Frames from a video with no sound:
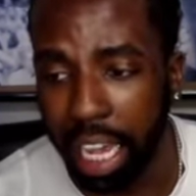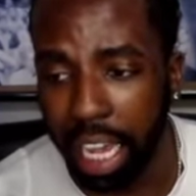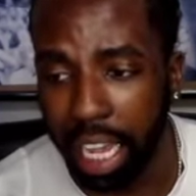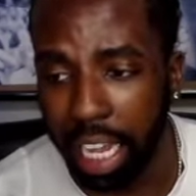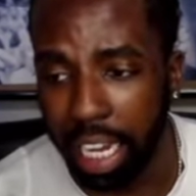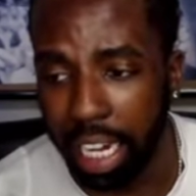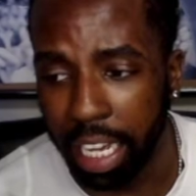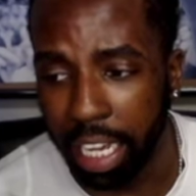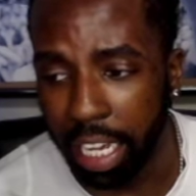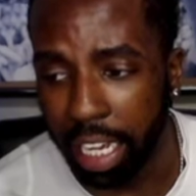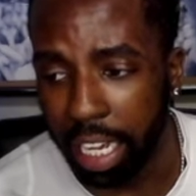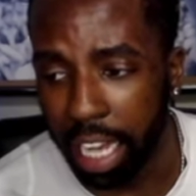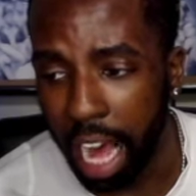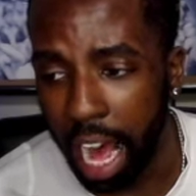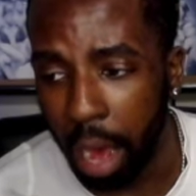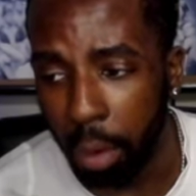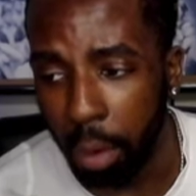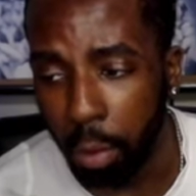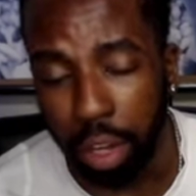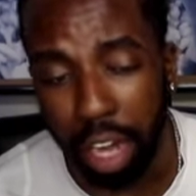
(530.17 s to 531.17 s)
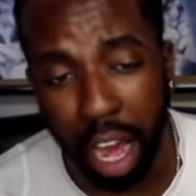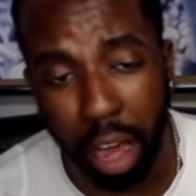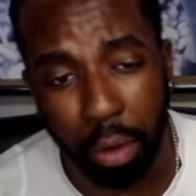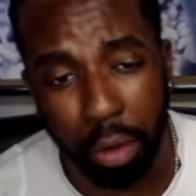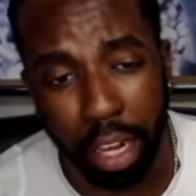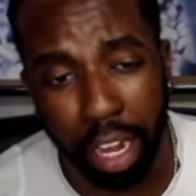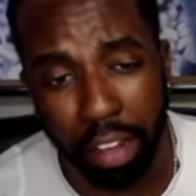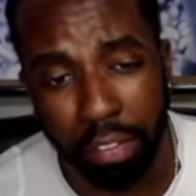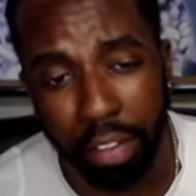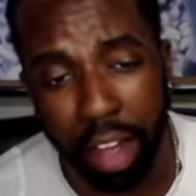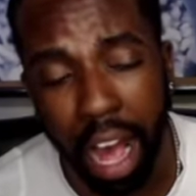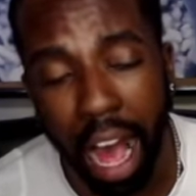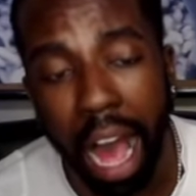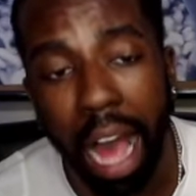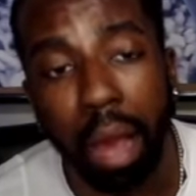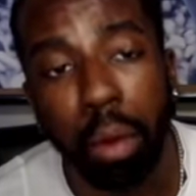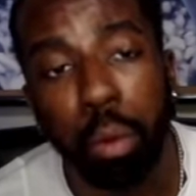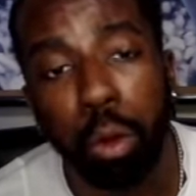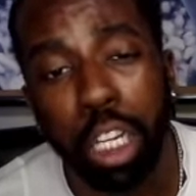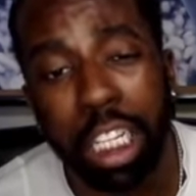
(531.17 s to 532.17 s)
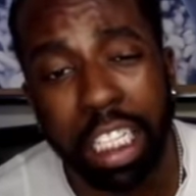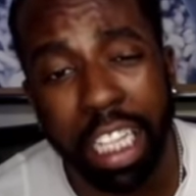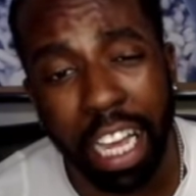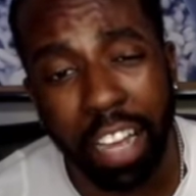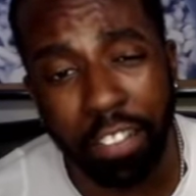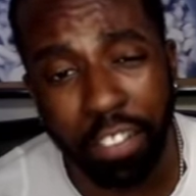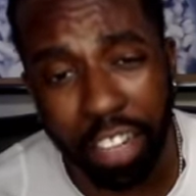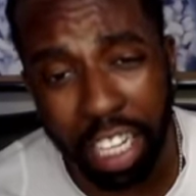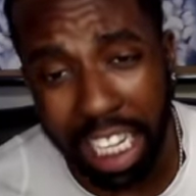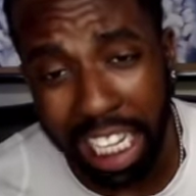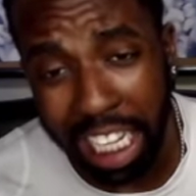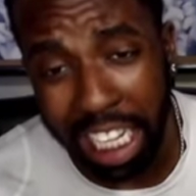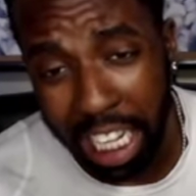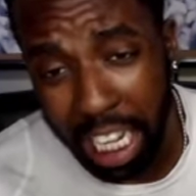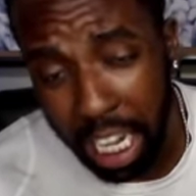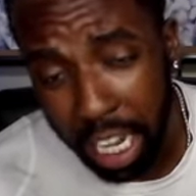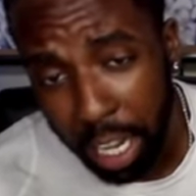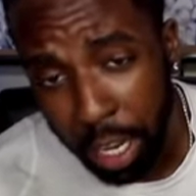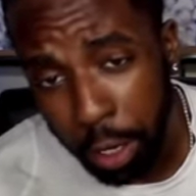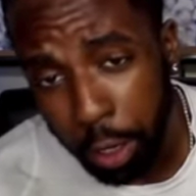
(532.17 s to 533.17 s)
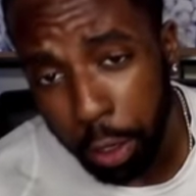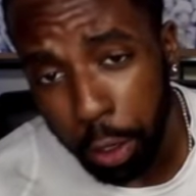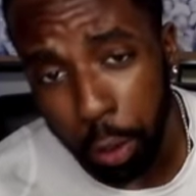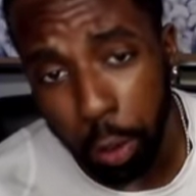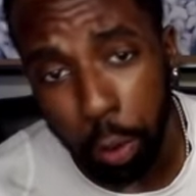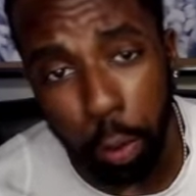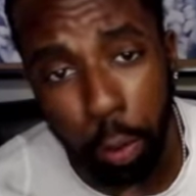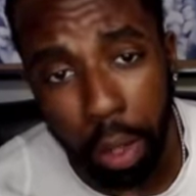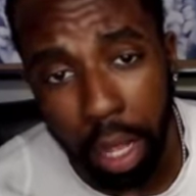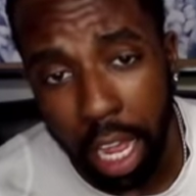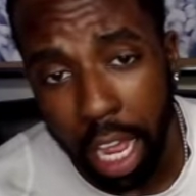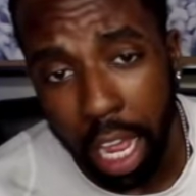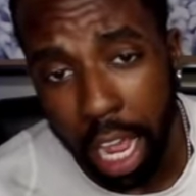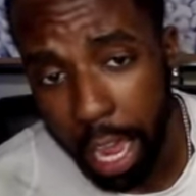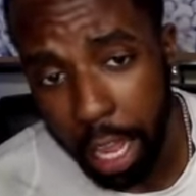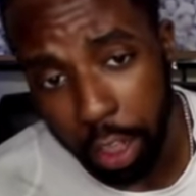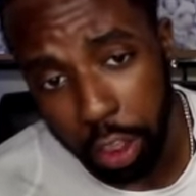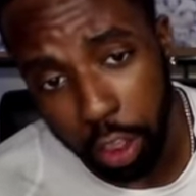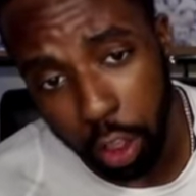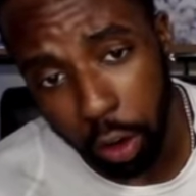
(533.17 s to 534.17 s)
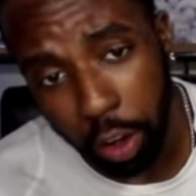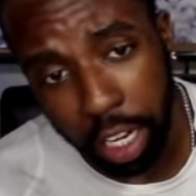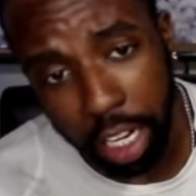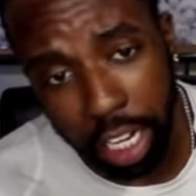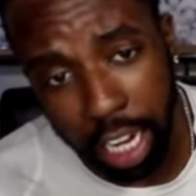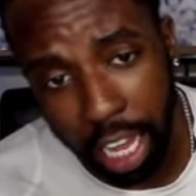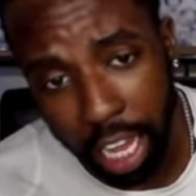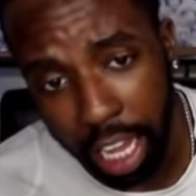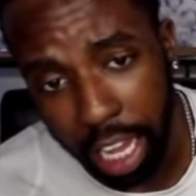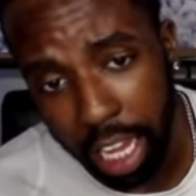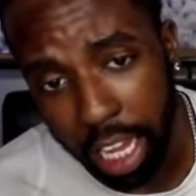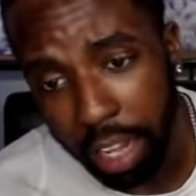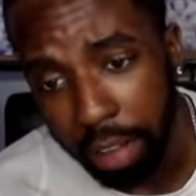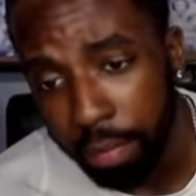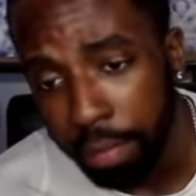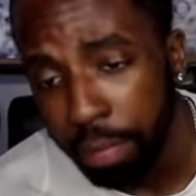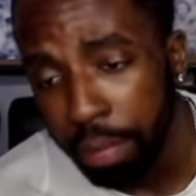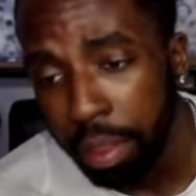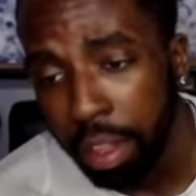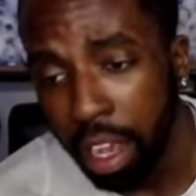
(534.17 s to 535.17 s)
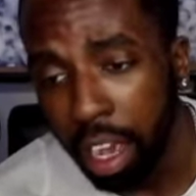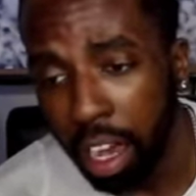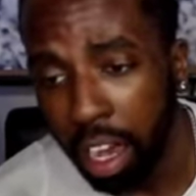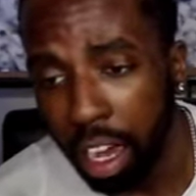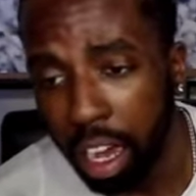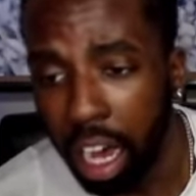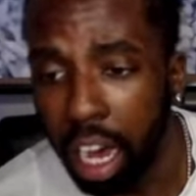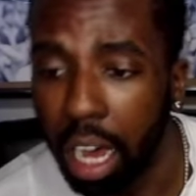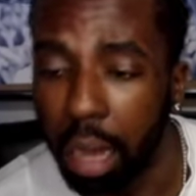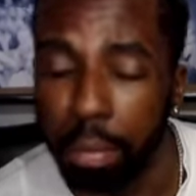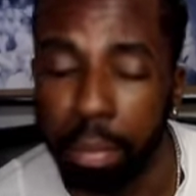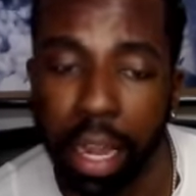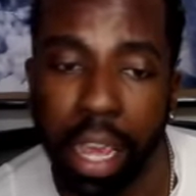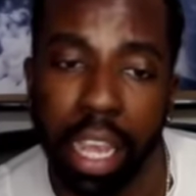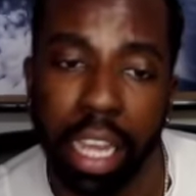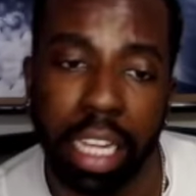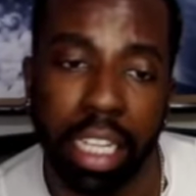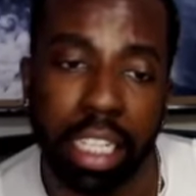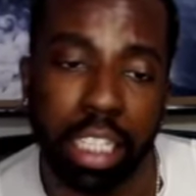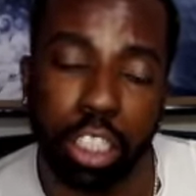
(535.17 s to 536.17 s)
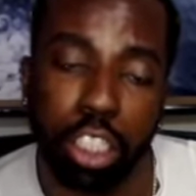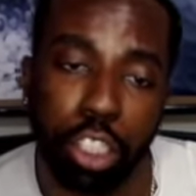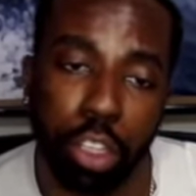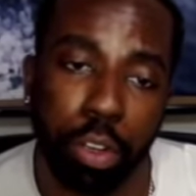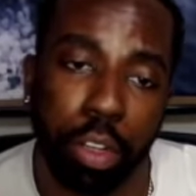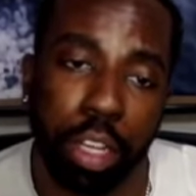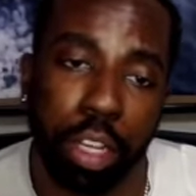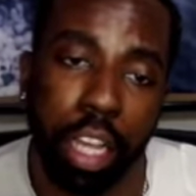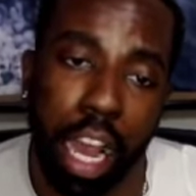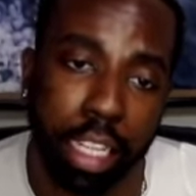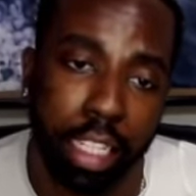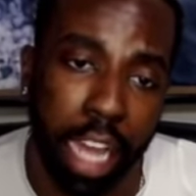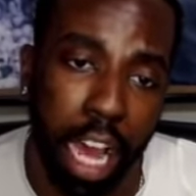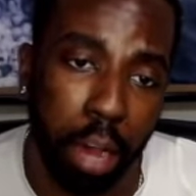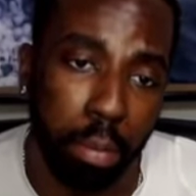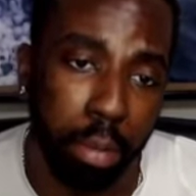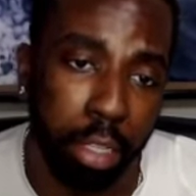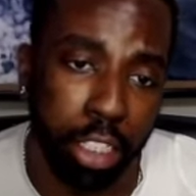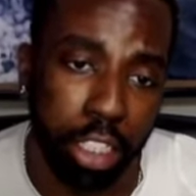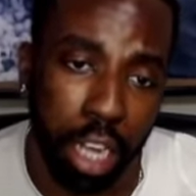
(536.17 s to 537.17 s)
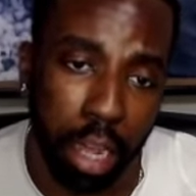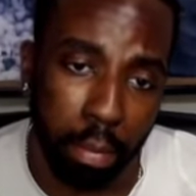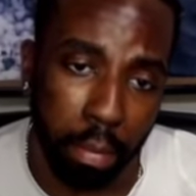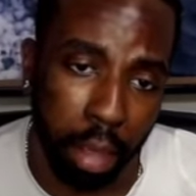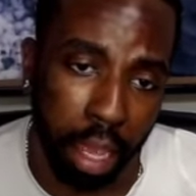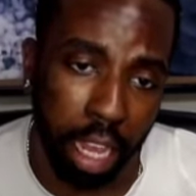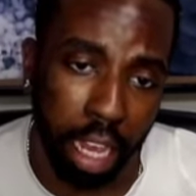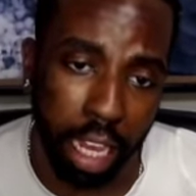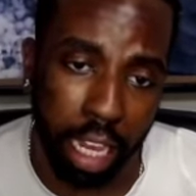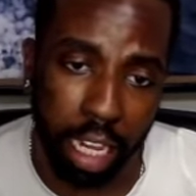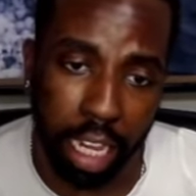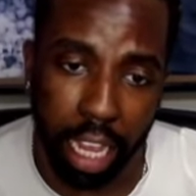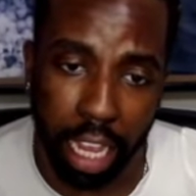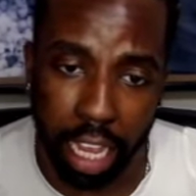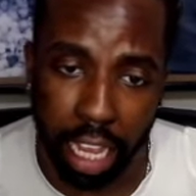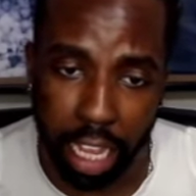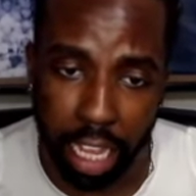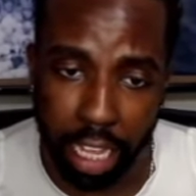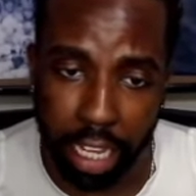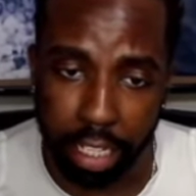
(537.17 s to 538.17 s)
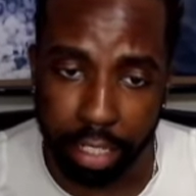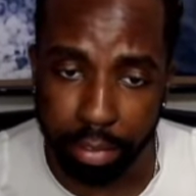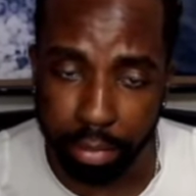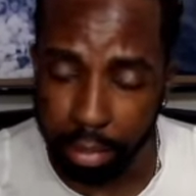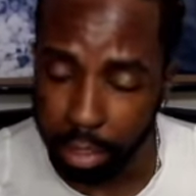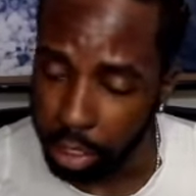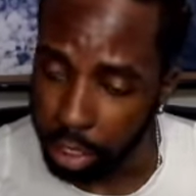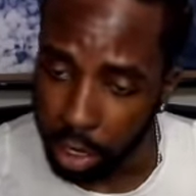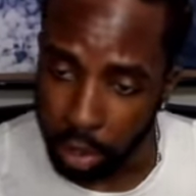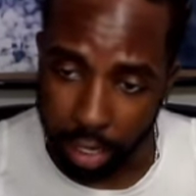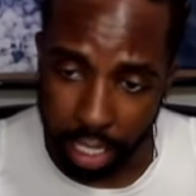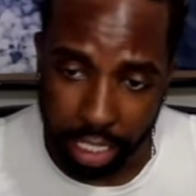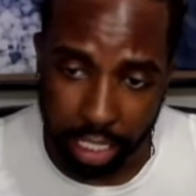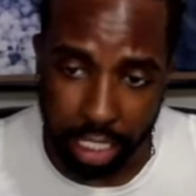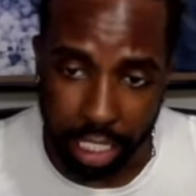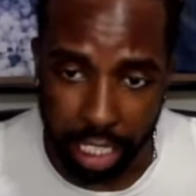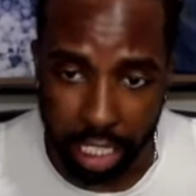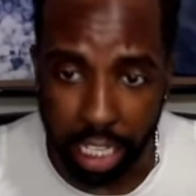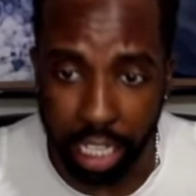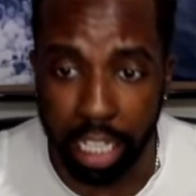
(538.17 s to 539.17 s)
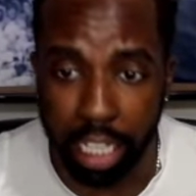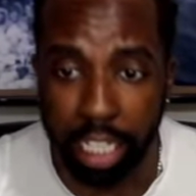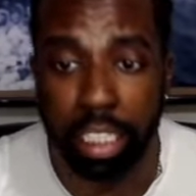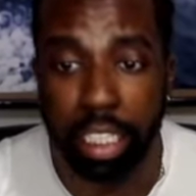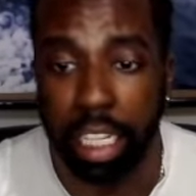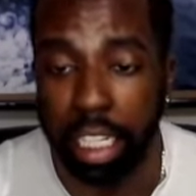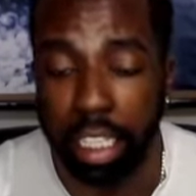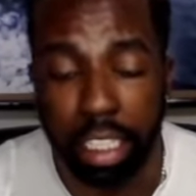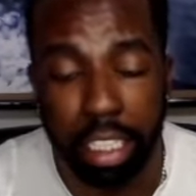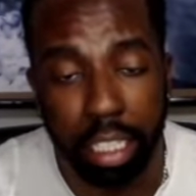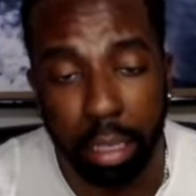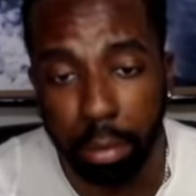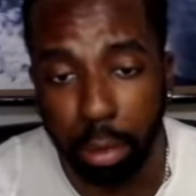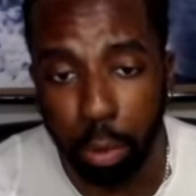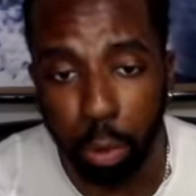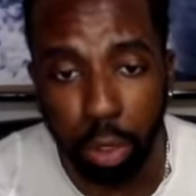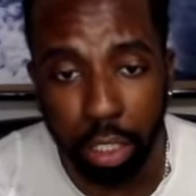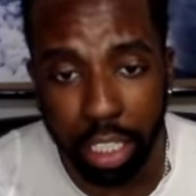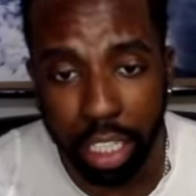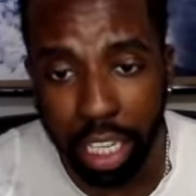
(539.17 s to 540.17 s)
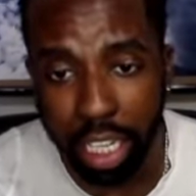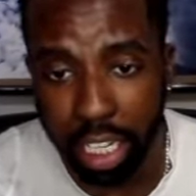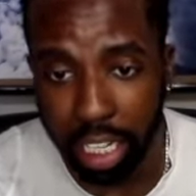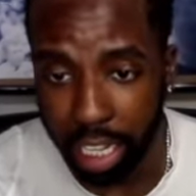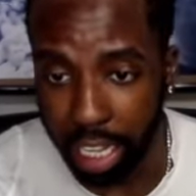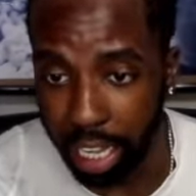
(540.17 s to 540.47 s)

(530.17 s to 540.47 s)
And I would definitely do a 30-day update and show you guys how much I made, and, you know, is it something worth getting